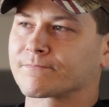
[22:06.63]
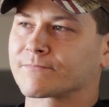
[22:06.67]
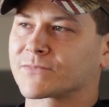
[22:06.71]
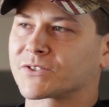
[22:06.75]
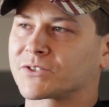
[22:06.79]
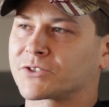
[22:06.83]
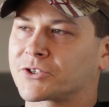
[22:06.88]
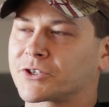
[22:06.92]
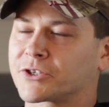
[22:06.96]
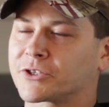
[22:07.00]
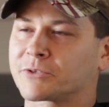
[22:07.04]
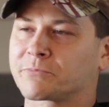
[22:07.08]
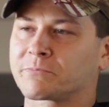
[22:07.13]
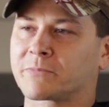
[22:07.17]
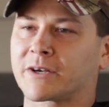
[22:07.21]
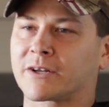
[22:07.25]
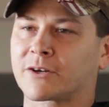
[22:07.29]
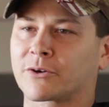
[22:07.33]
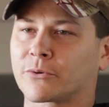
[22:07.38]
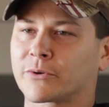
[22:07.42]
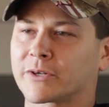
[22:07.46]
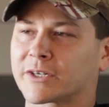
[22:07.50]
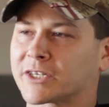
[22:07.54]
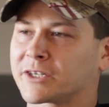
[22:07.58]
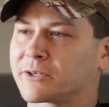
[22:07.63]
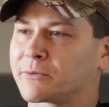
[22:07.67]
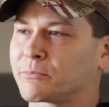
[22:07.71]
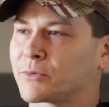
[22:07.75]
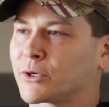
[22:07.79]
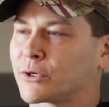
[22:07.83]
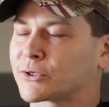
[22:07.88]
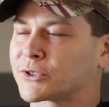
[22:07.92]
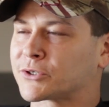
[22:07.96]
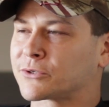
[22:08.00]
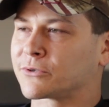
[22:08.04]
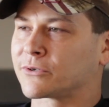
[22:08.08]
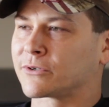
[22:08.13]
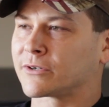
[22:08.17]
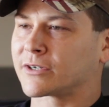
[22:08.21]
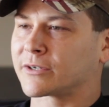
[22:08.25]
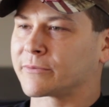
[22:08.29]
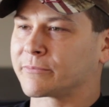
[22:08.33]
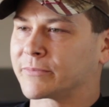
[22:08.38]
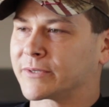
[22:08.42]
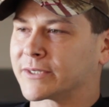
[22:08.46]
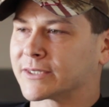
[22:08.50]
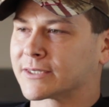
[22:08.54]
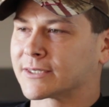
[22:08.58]
excuse me, I don't want to get emotional on
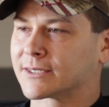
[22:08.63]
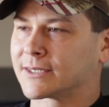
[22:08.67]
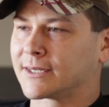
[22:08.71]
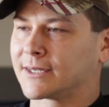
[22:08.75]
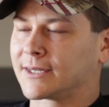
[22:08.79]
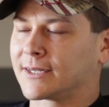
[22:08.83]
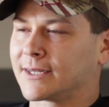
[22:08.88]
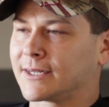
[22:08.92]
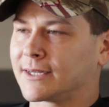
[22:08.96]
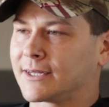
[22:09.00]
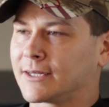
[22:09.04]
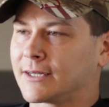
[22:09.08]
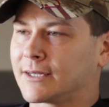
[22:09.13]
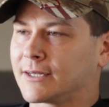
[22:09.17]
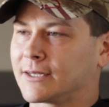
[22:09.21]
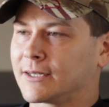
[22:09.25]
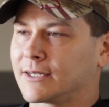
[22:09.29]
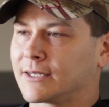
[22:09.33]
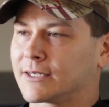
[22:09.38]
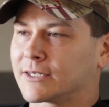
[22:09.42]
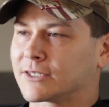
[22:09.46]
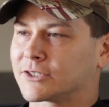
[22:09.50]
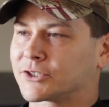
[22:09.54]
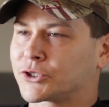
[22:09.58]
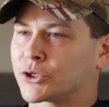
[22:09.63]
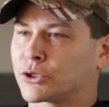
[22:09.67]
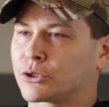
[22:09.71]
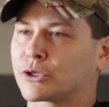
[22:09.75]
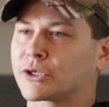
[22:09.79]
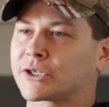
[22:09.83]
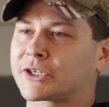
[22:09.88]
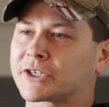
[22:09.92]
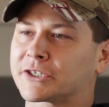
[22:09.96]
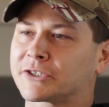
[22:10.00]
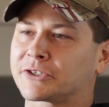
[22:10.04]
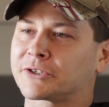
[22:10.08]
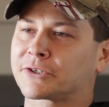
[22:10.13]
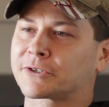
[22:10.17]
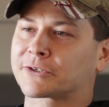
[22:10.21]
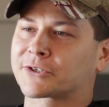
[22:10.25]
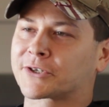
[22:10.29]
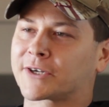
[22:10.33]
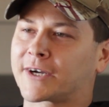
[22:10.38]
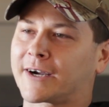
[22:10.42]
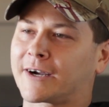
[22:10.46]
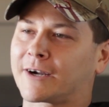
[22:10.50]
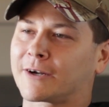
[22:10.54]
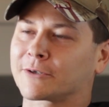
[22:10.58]
it, but to look in your
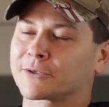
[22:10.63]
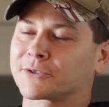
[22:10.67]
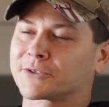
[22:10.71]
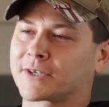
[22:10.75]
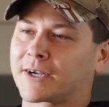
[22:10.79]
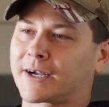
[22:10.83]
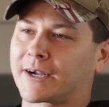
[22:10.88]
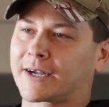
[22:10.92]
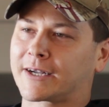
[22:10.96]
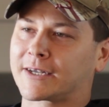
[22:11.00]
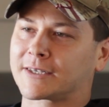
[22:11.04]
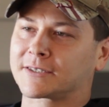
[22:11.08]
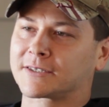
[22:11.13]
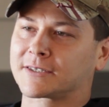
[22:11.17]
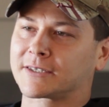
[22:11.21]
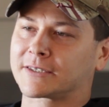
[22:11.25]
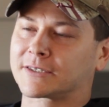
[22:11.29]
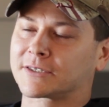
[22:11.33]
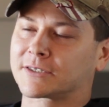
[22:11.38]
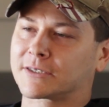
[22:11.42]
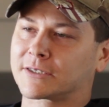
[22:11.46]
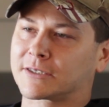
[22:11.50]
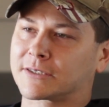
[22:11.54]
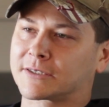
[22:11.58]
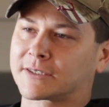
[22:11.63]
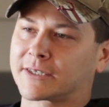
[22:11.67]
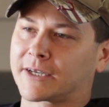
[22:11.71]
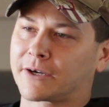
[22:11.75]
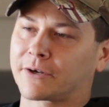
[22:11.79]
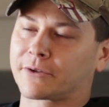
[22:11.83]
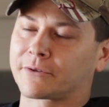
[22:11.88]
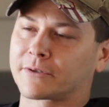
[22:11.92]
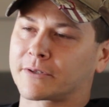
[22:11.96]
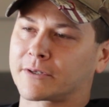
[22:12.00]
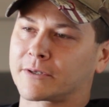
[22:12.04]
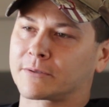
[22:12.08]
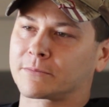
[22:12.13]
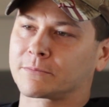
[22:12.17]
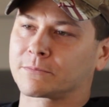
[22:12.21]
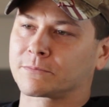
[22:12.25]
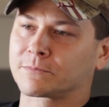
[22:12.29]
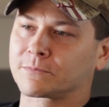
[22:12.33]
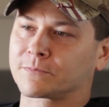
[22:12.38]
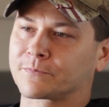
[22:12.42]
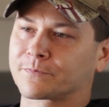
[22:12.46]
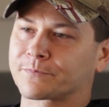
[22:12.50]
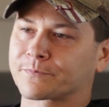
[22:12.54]
child's eyes and to tell them